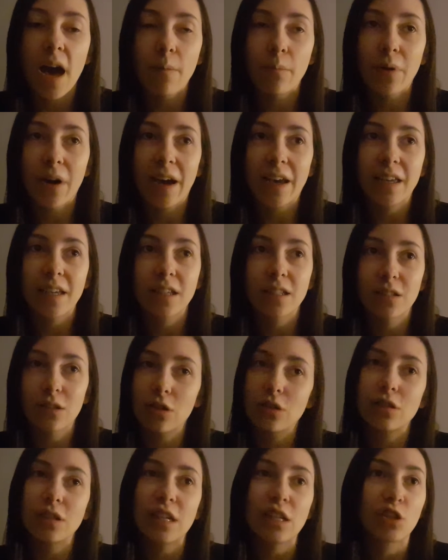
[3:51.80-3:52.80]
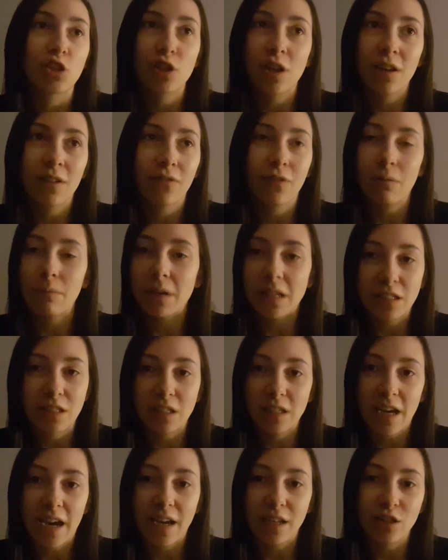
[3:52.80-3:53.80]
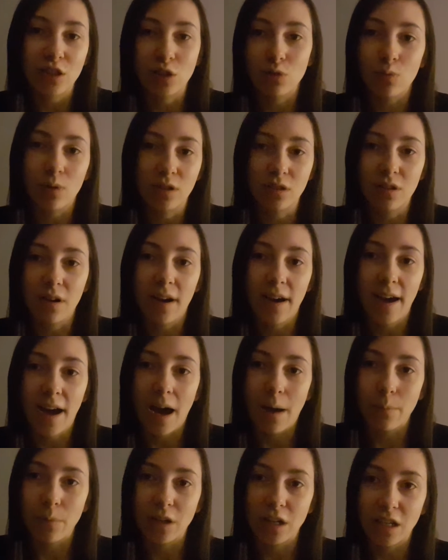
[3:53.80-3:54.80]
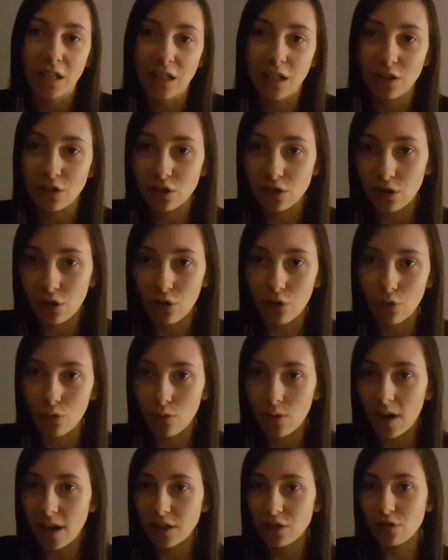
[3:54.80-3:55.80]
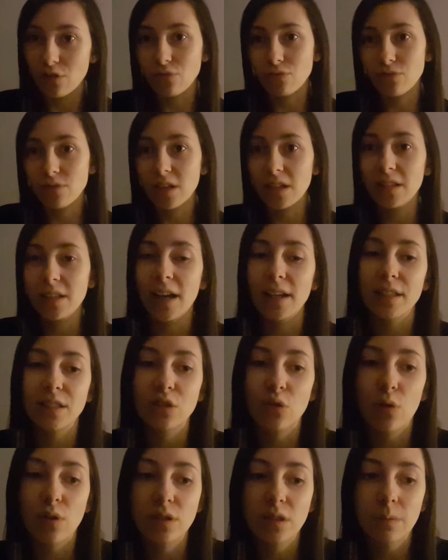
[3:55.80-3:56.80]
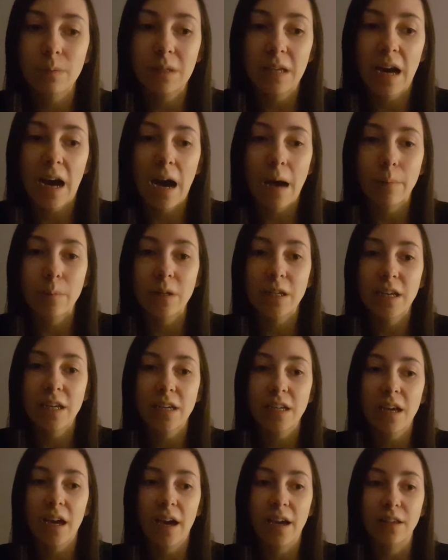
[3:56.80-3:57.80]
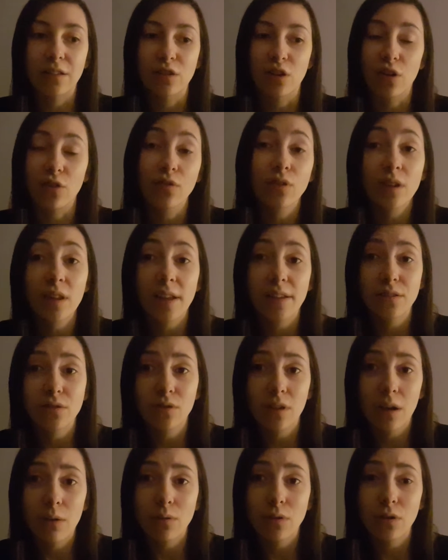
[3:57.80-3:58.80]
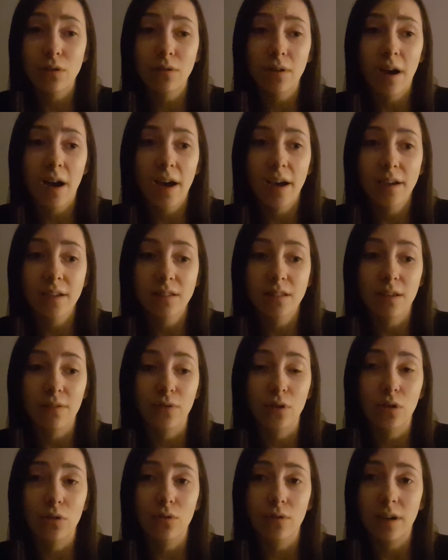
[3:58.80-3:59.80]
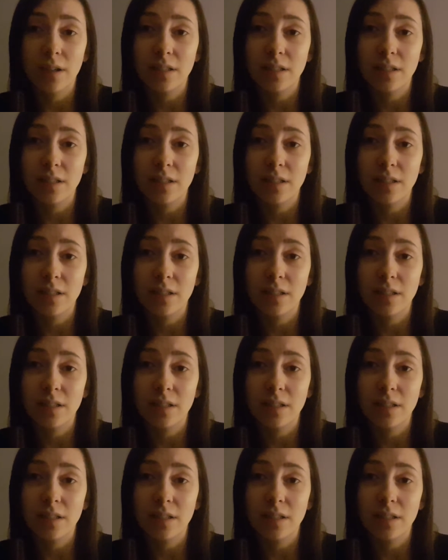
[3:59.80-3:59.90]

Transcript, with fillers: but teaching for me today just was not happening, and so I don't think that's going to be happening. And hopefully, that's okay with you guys. If you